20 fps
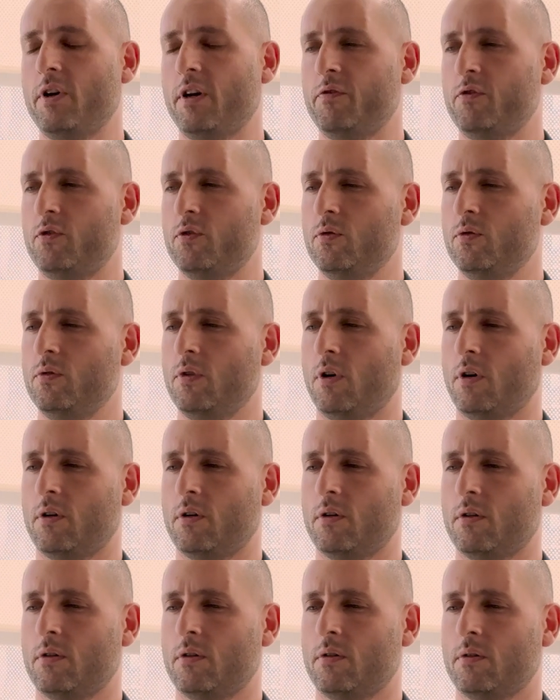have
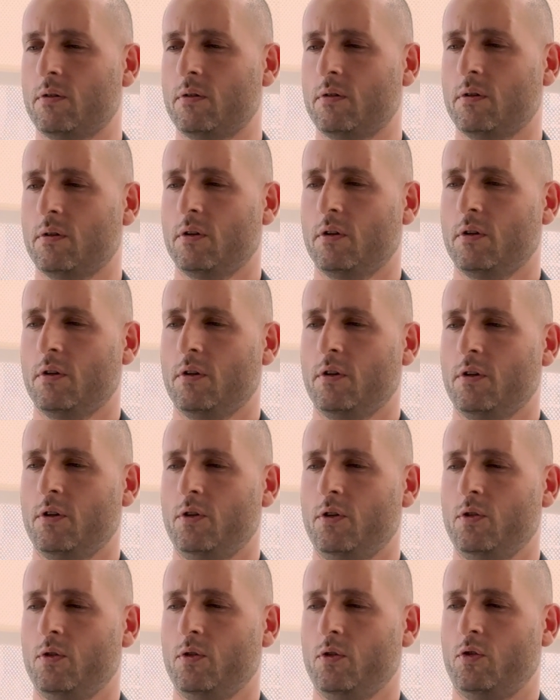to
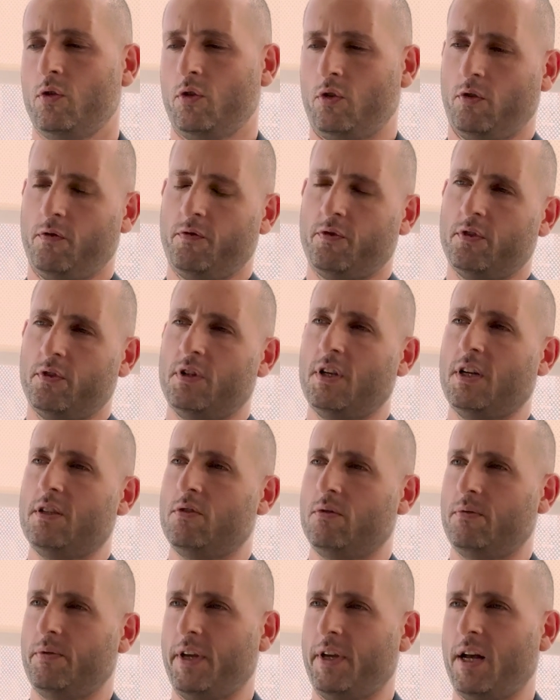to confront that
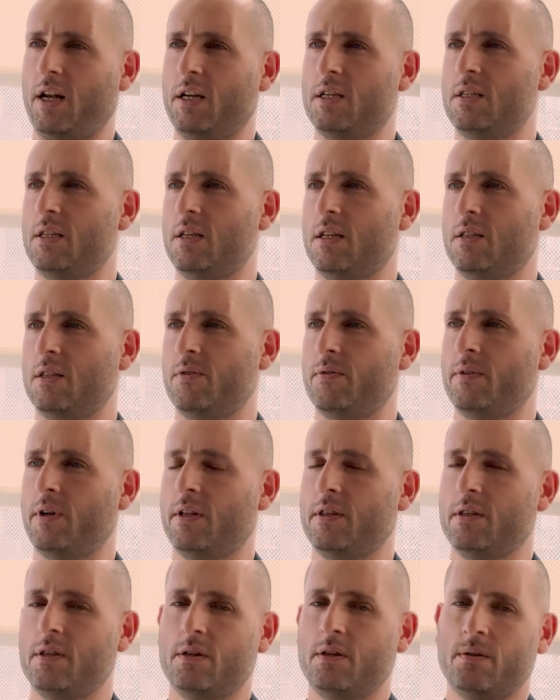to reality and
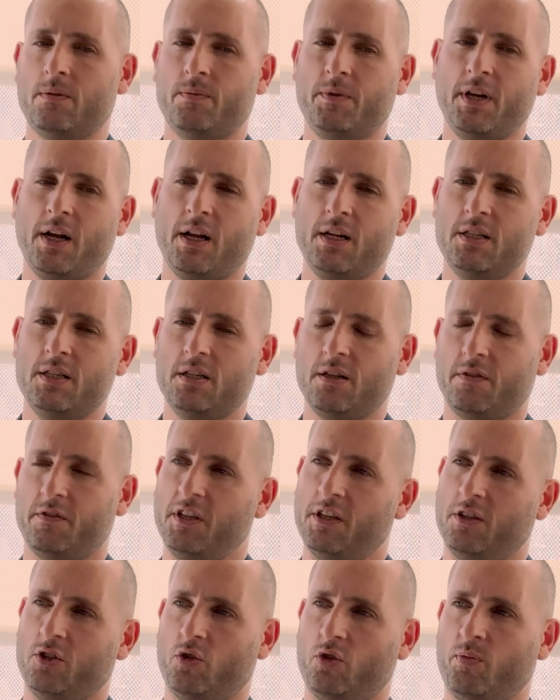the reality of
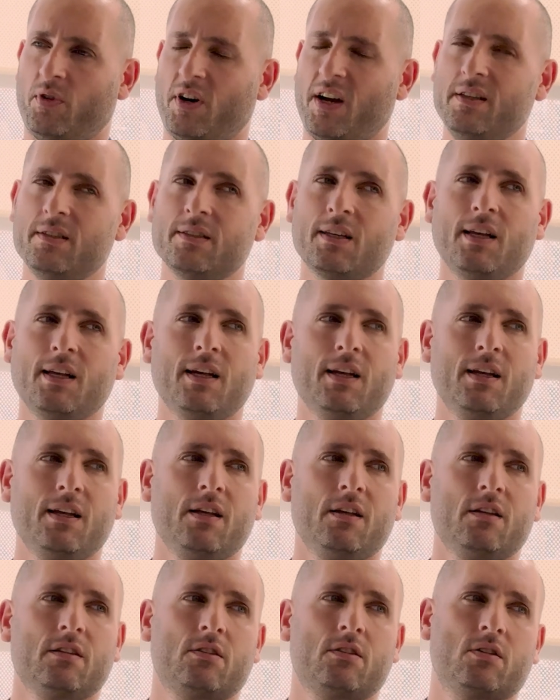the enterprise.
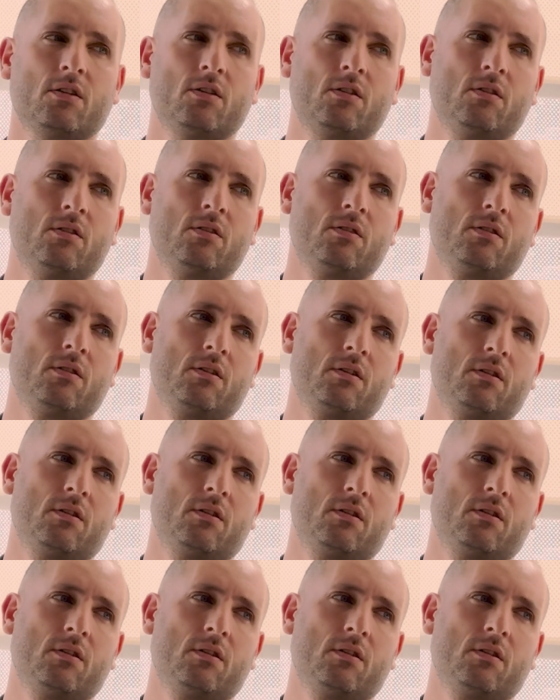So